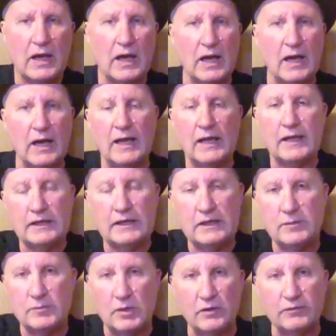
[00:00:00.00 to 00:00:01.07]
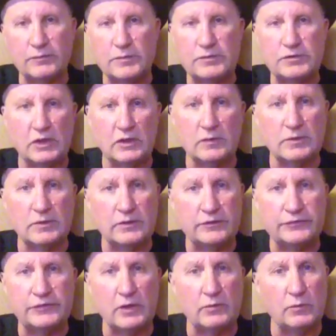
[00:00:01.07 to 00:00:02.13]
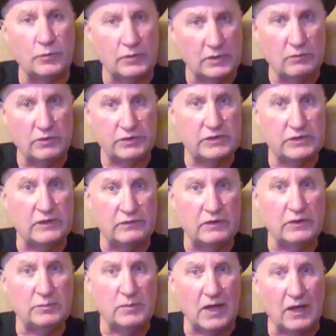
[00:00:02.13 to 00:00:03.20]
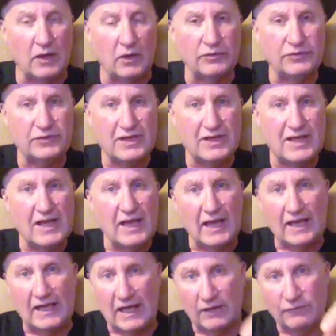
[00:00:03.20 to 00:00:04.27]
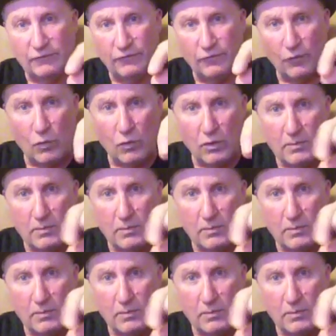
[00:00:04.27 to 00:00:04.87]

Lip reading: I had an email from a gentleman that said that when he received his BIOS, it had 4